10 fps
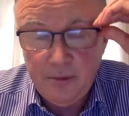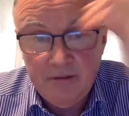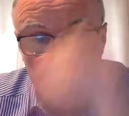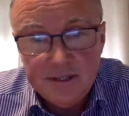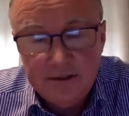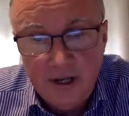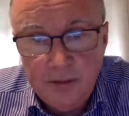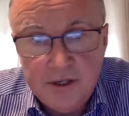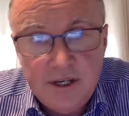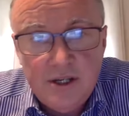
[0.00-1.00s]
the prevalence
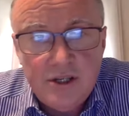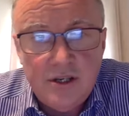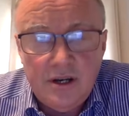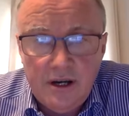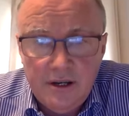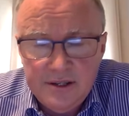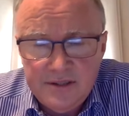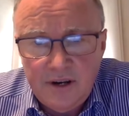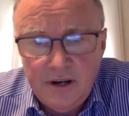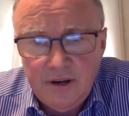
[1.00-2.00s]
of hypertension in
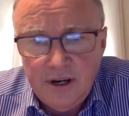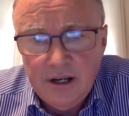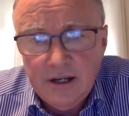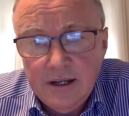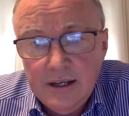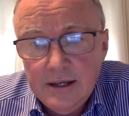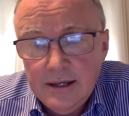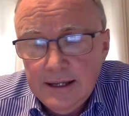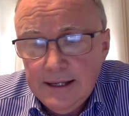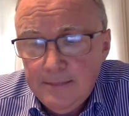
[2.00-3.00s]
Ireland is very, very high.
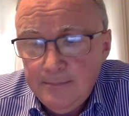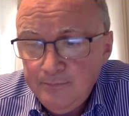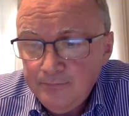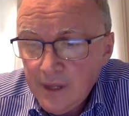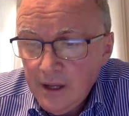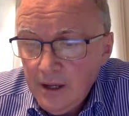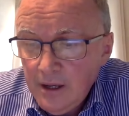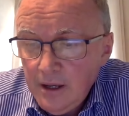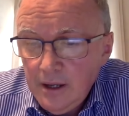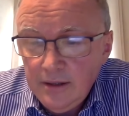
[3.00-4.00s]
Um,
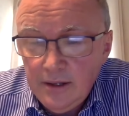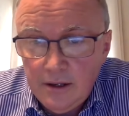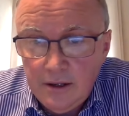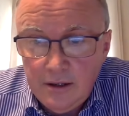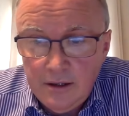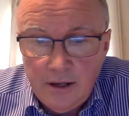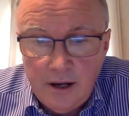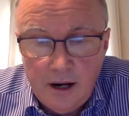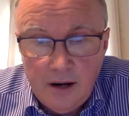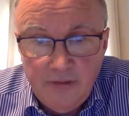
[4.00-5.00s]
there
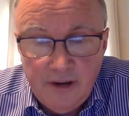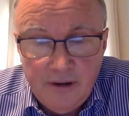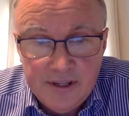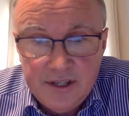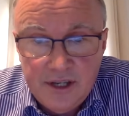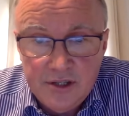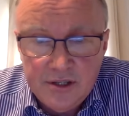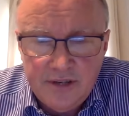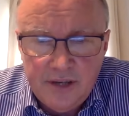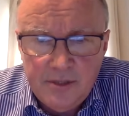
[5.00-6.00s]
are various
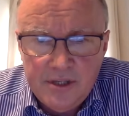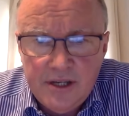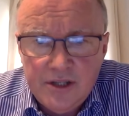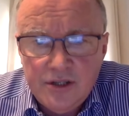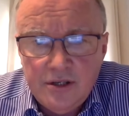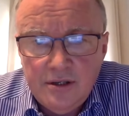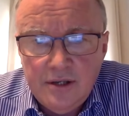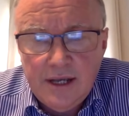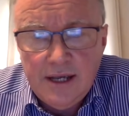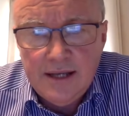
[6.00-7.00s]
stages of
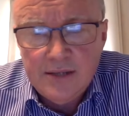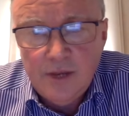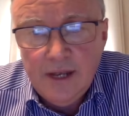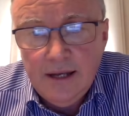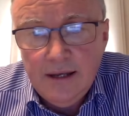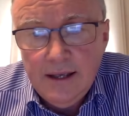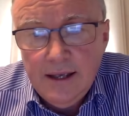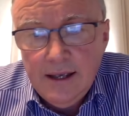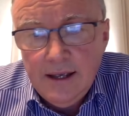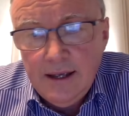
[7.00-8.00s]
hypertension uh, as well,
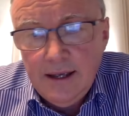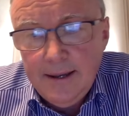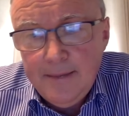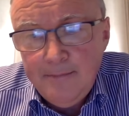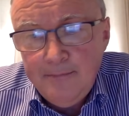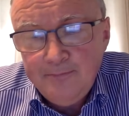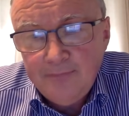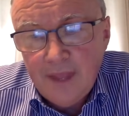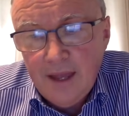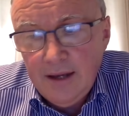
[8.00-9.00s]
um,